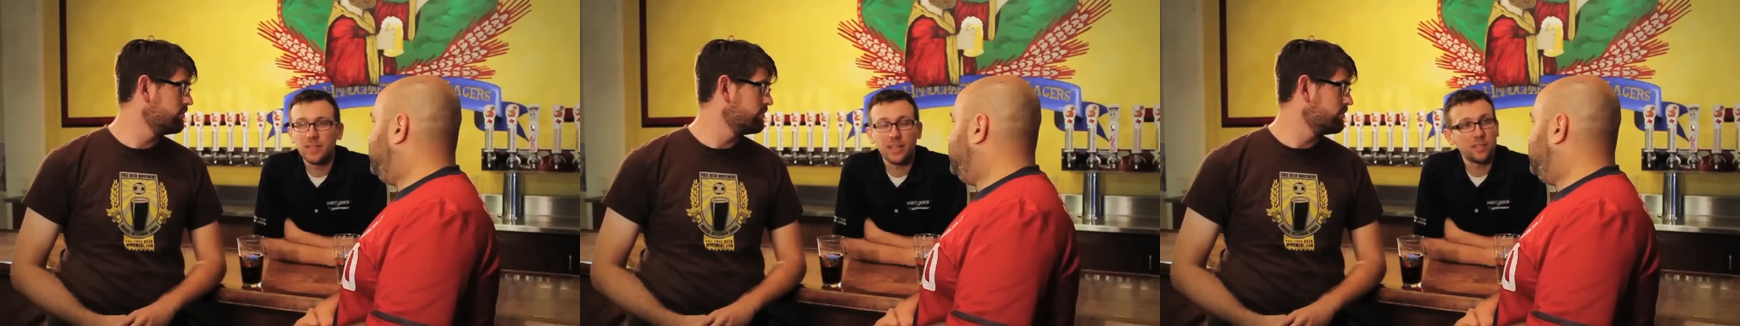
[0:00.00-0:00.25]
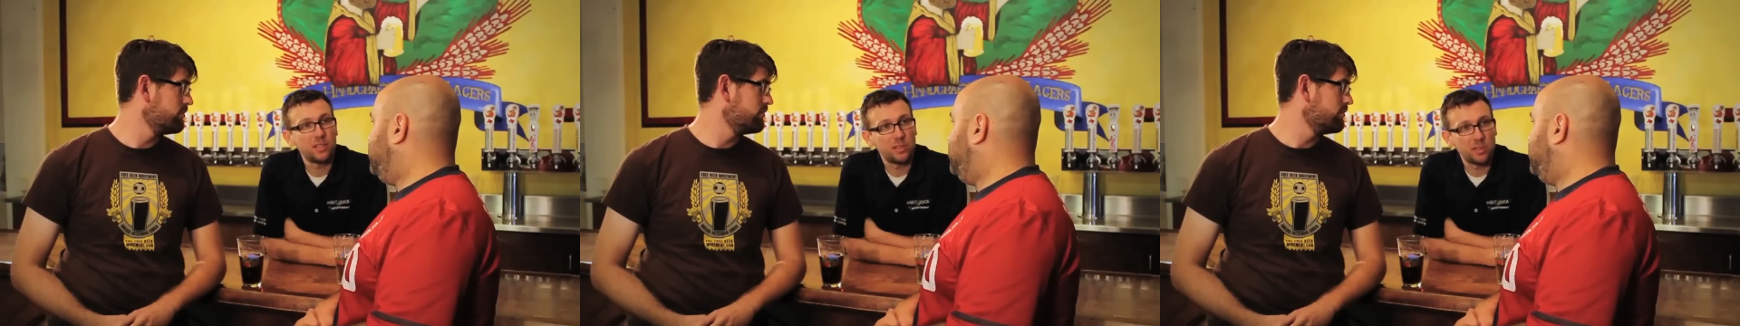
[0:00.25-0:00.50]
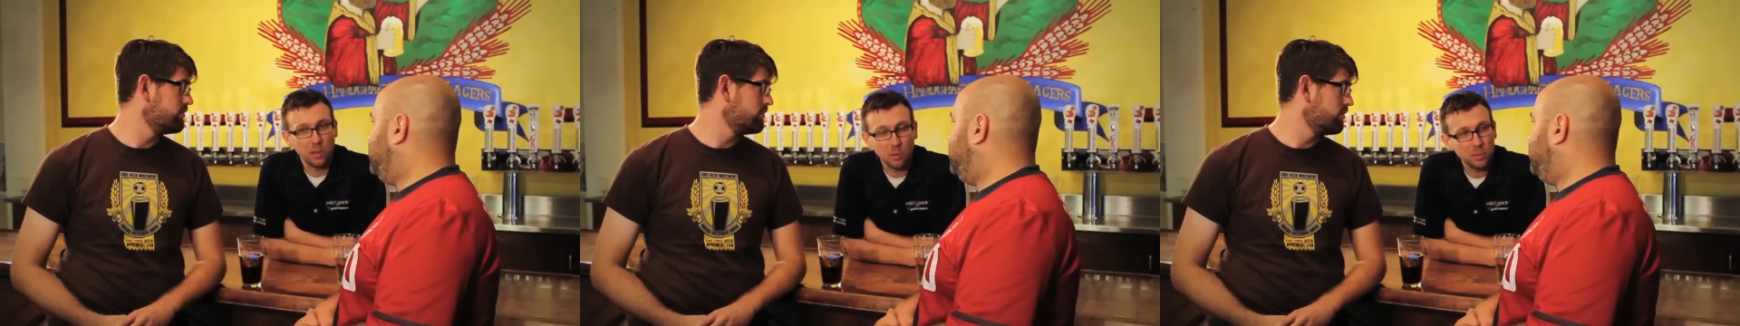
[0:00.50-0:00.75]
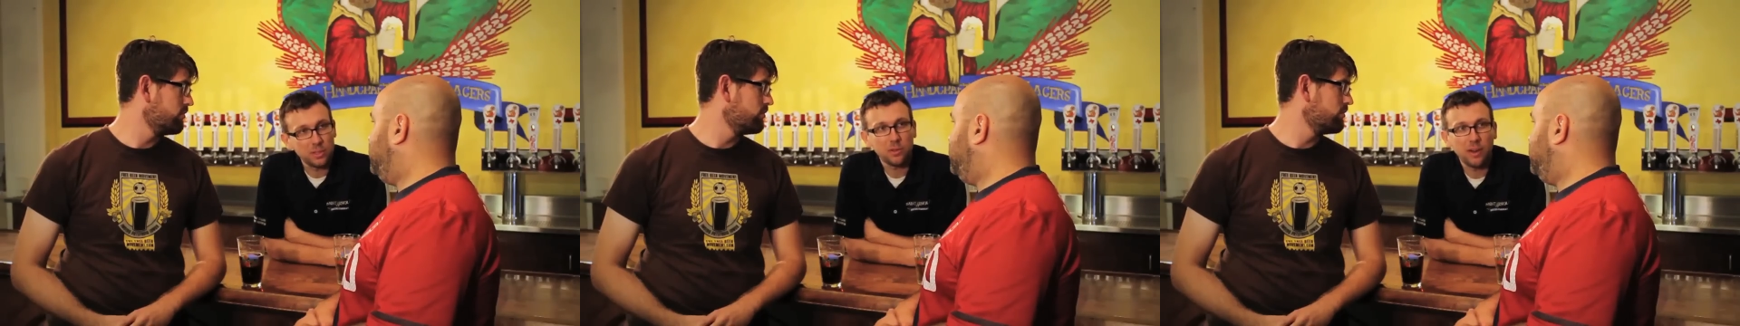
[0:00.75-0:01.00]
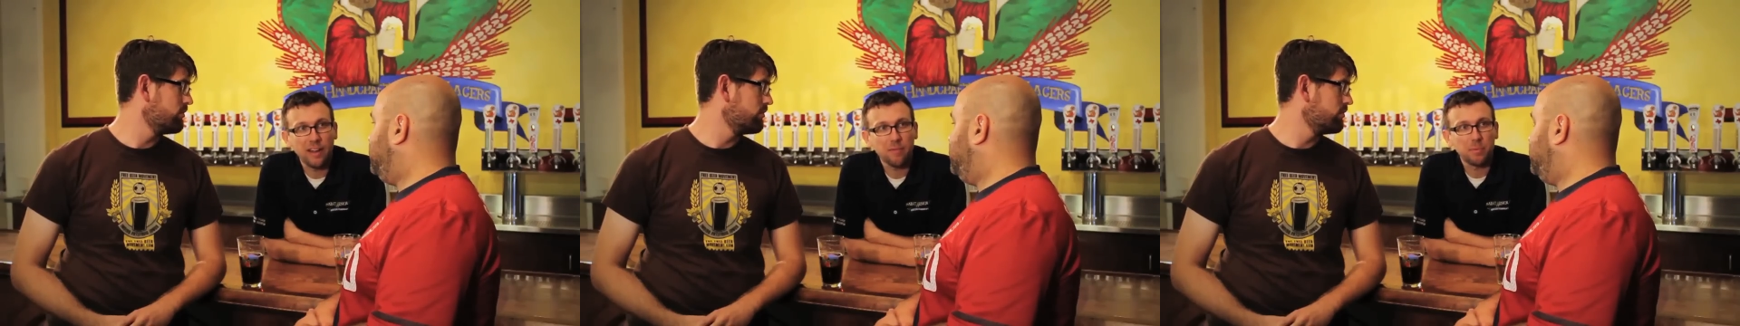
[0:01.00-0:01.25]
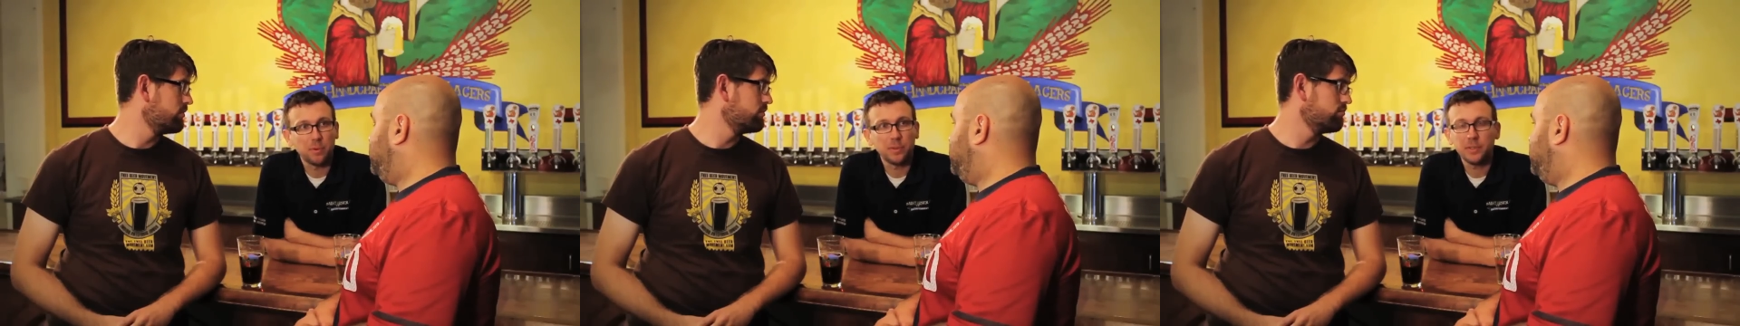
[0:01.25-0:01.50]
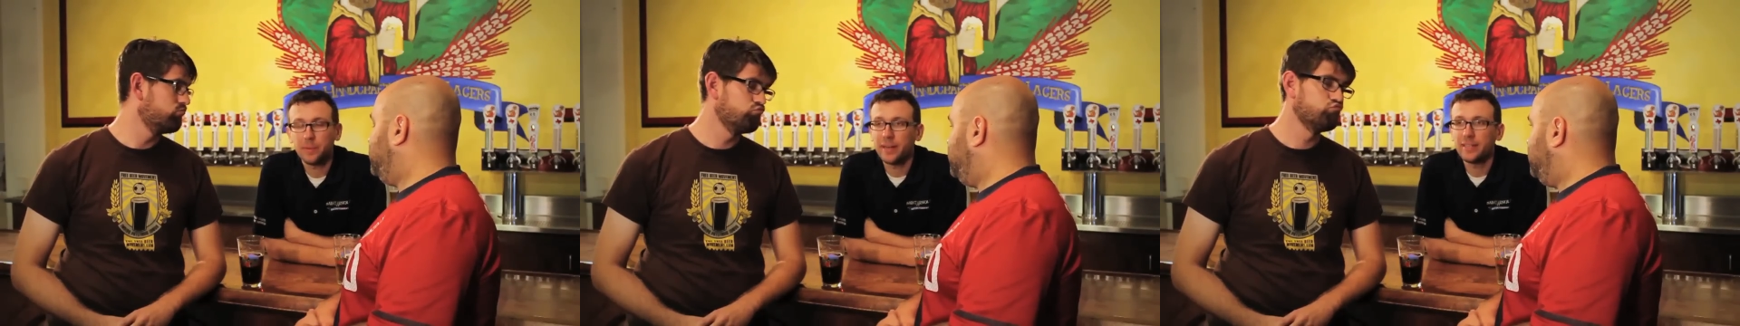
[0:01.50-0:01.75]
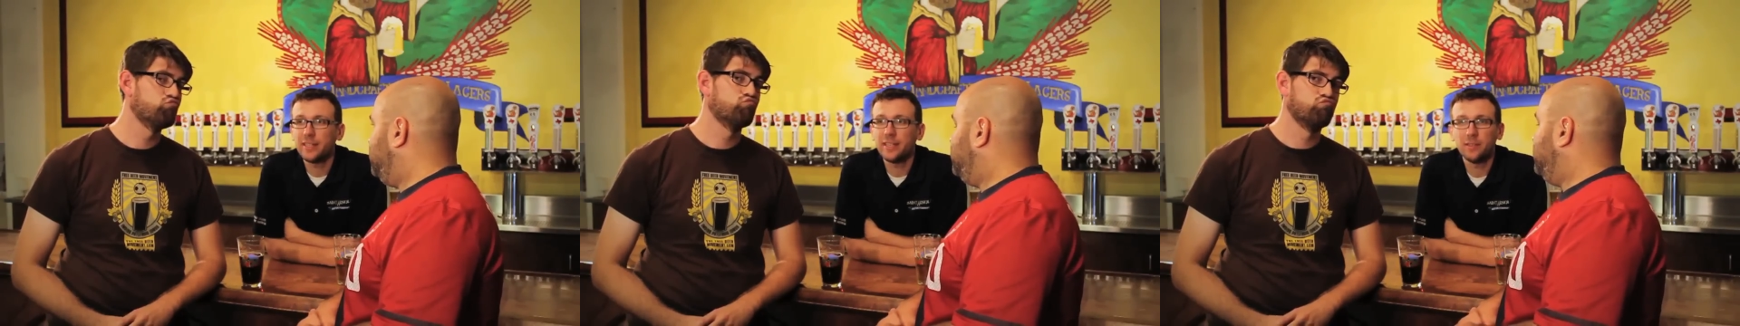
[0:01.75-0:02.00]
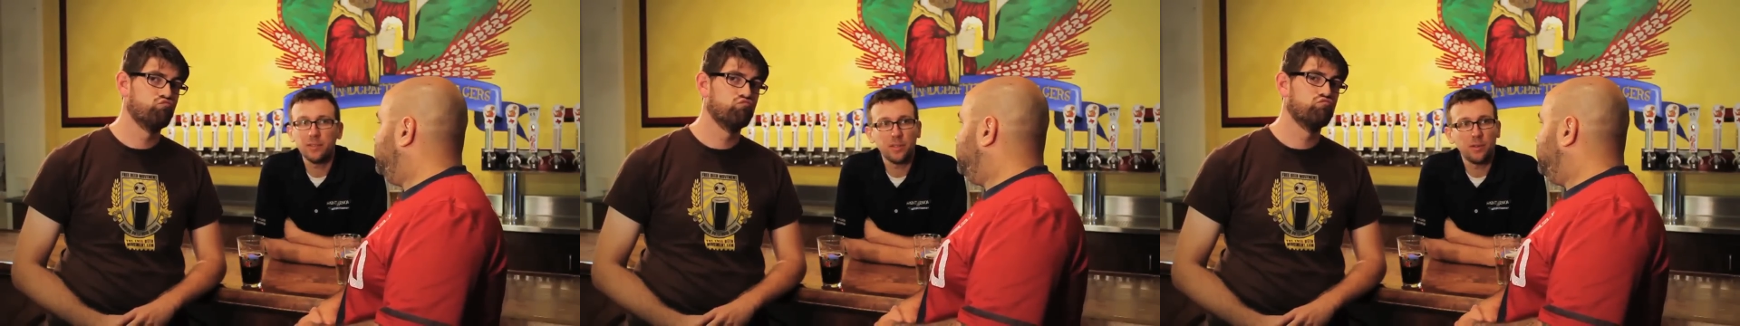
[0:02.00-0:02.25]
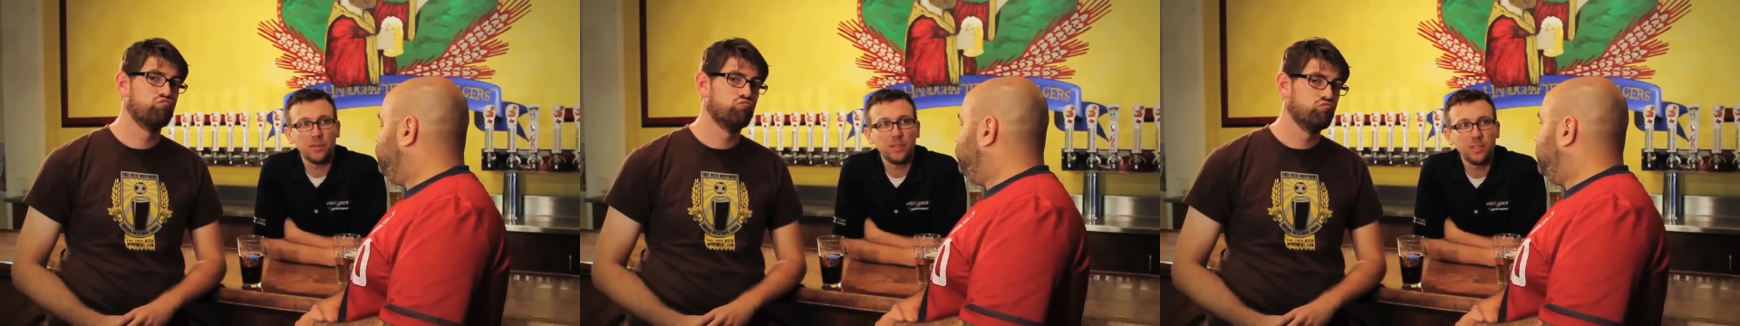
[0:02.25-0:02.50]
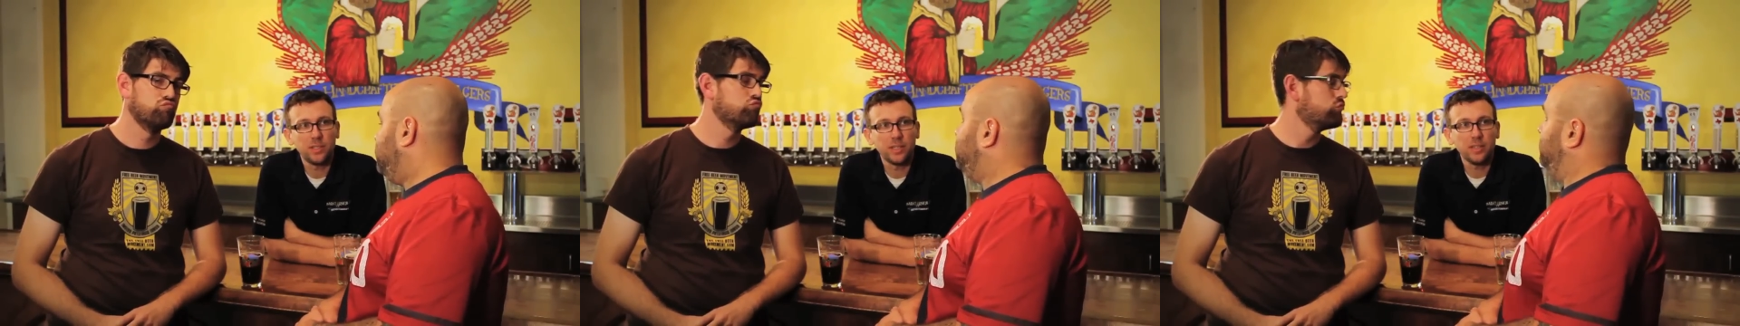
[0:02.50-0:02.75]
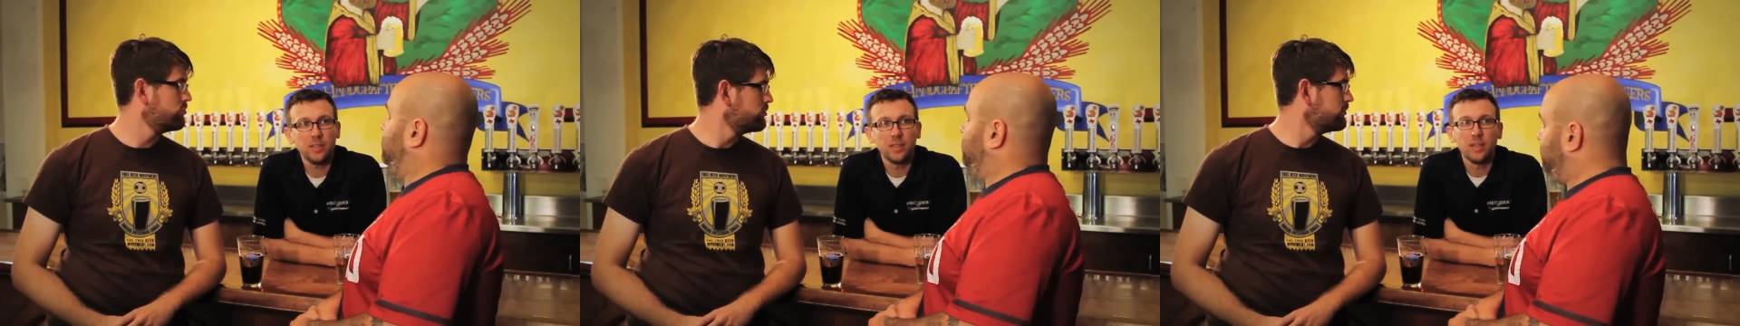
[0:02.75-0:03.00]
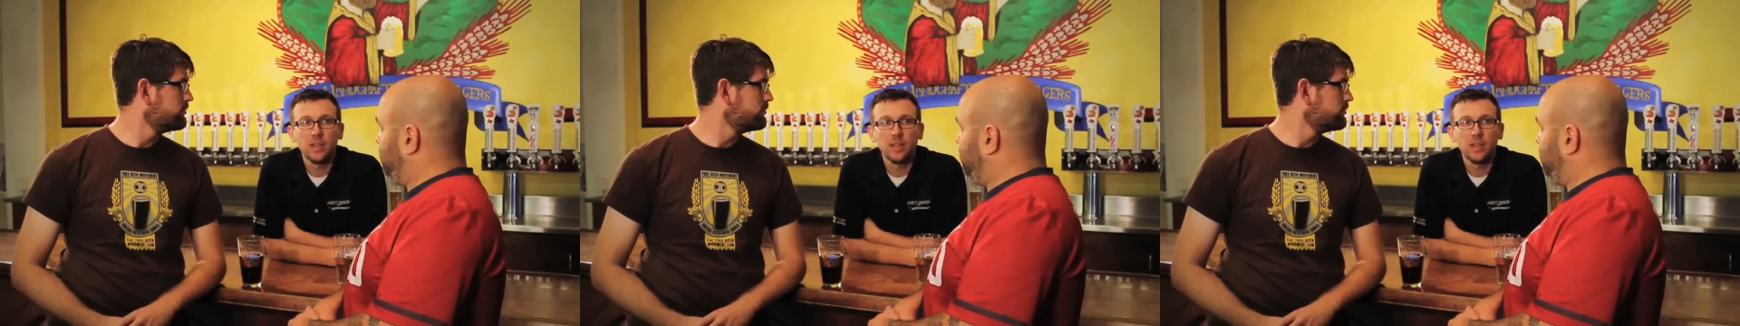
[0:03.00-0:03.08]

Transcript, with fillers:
Speaker 1: Texas' oldest craft brewery. We're 18 years old this year.